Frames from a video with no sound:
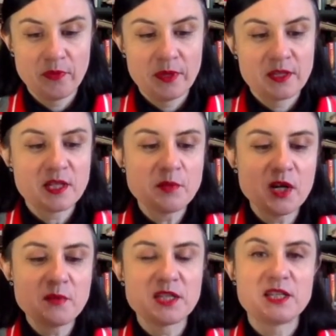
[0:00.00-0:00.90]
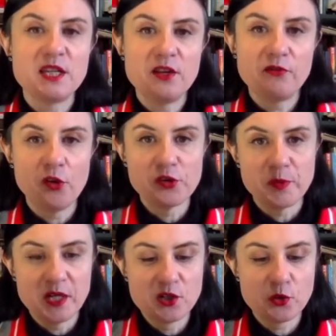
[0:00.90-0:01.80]
Sometimes the city folds me
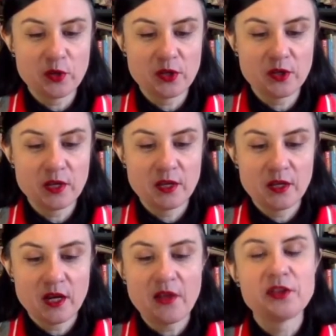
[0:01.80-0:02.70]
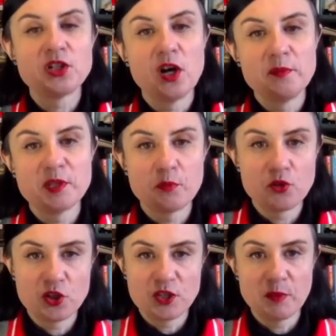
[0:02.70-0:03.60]
into it, other times it
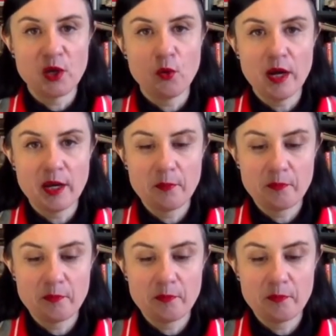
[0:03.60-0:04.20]
pushes me away.